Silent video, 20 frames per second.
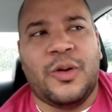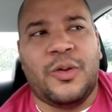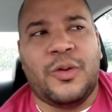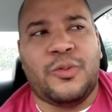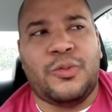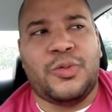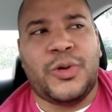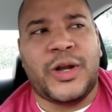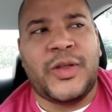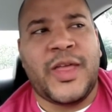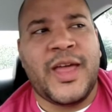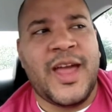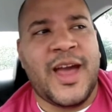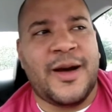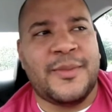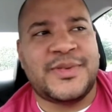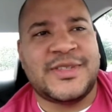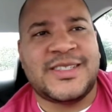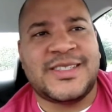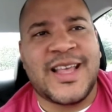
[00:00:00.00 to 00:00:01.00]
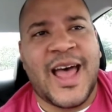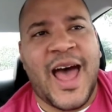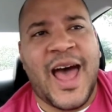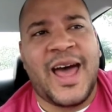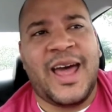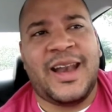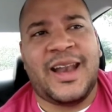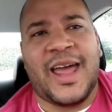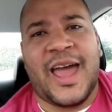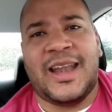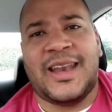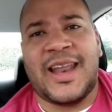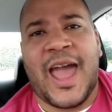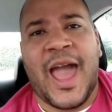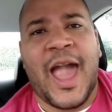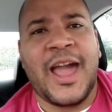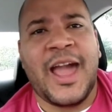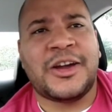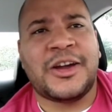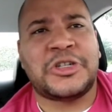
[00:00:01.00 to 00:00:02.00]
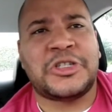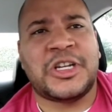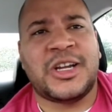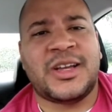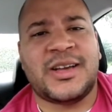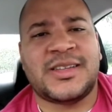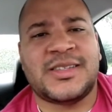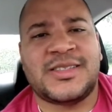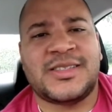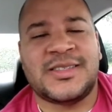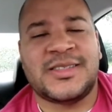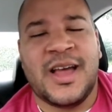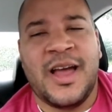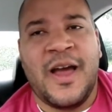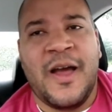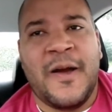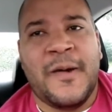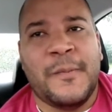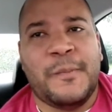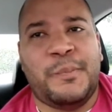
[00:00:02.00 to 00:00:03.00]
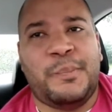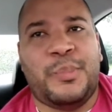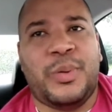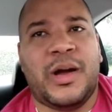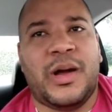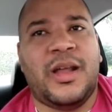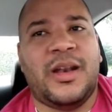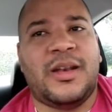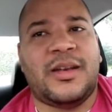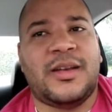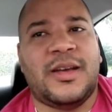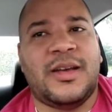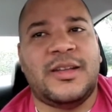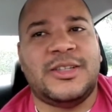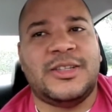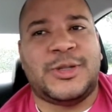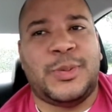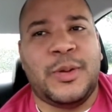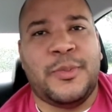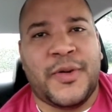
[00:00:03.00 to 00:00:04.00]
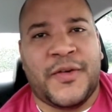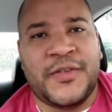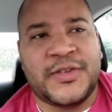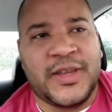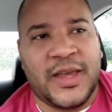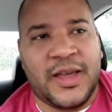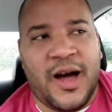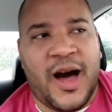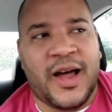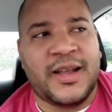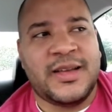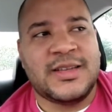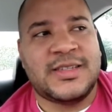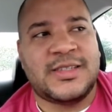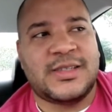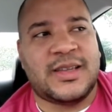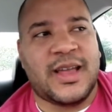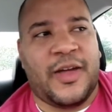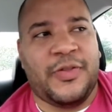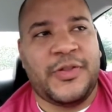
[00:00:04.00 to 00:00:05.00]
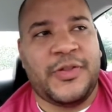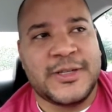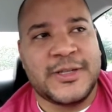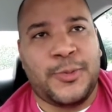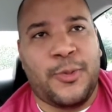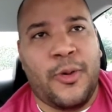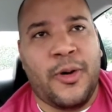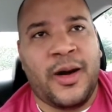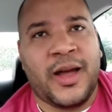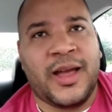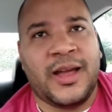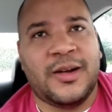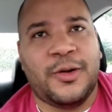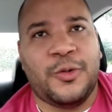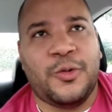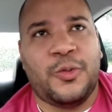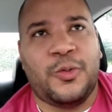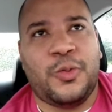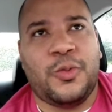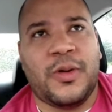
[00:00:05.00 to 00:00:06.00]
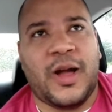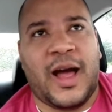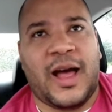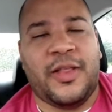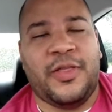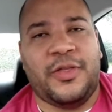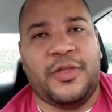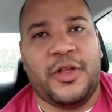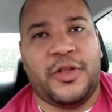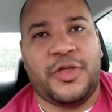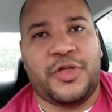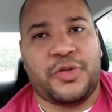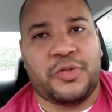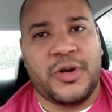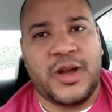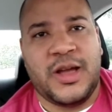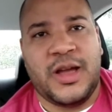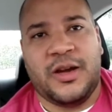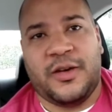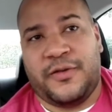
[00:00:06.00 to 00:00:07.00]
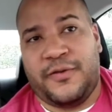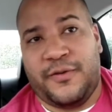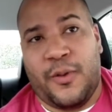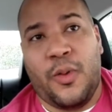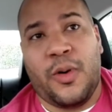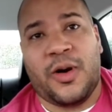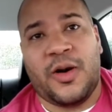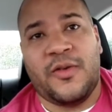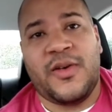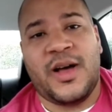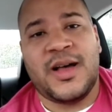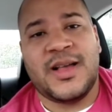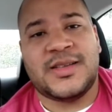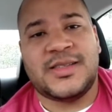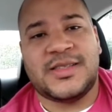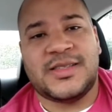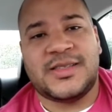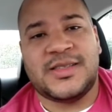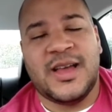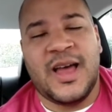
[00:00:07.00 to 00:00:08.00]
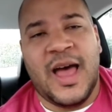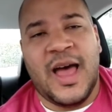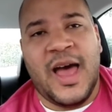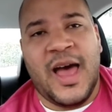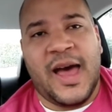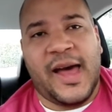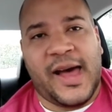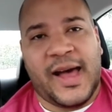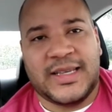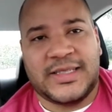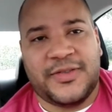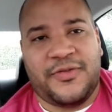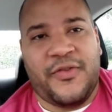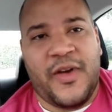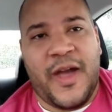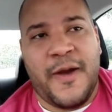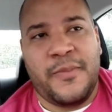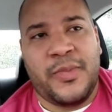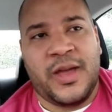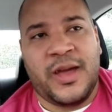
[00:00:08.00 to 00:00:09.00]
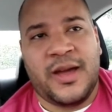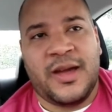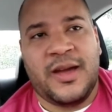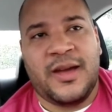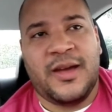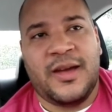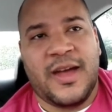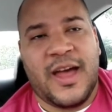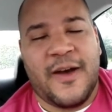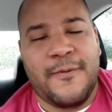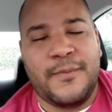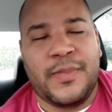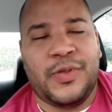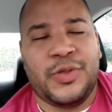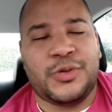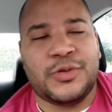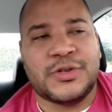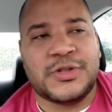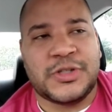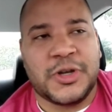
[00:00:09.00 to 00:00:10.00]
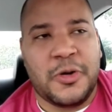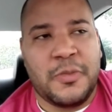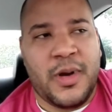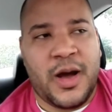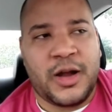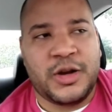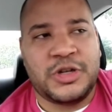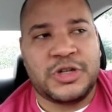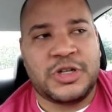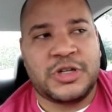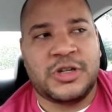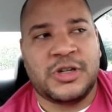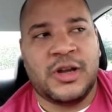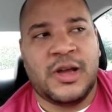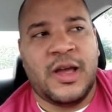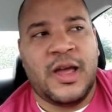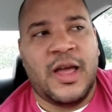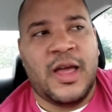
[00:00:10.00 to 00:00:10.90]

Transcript: but to be perfectly honest, at this point, at the three or four of us as a family have been through so much that you keep rolling with the